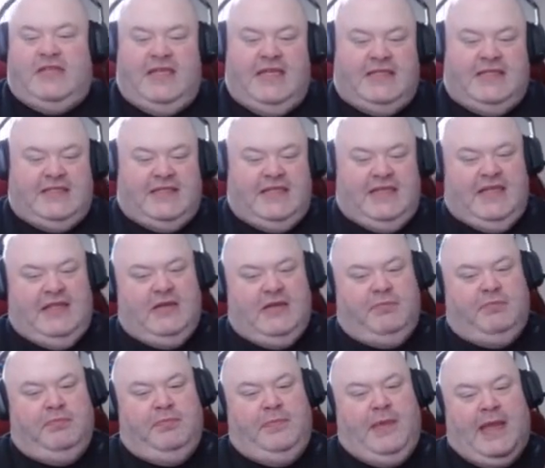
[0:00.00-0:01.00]
It's either
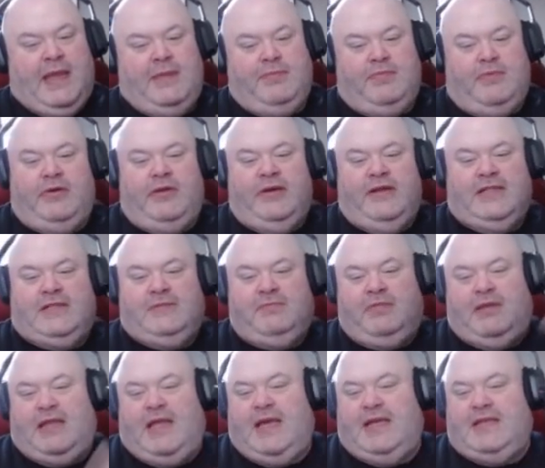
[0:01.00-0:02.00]
paper, it's
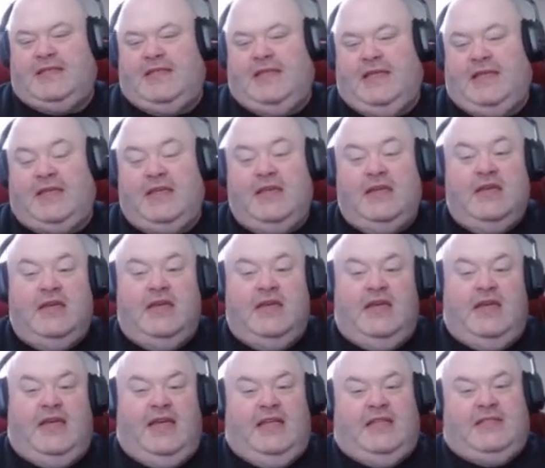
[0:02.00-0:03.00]
plastic,
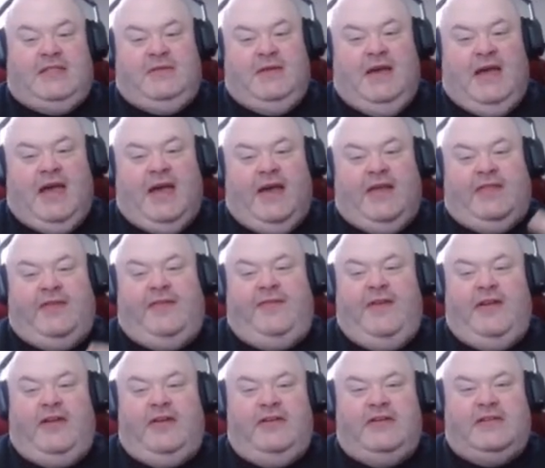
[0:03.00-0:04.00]
it's uh, the
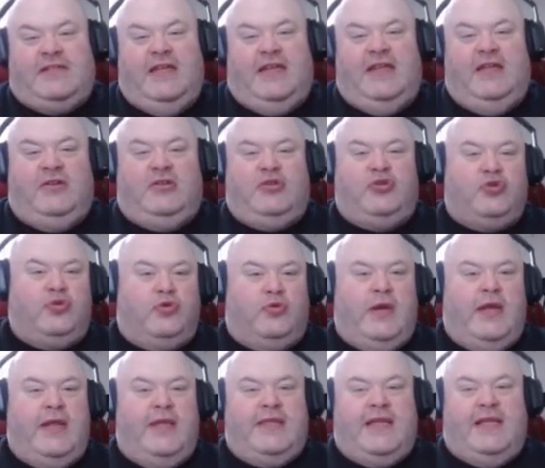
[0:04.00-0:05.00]
figure is in a
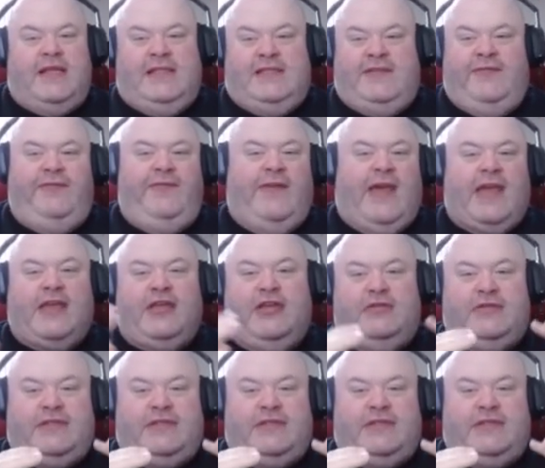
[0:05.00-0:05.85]
tray that is vacuum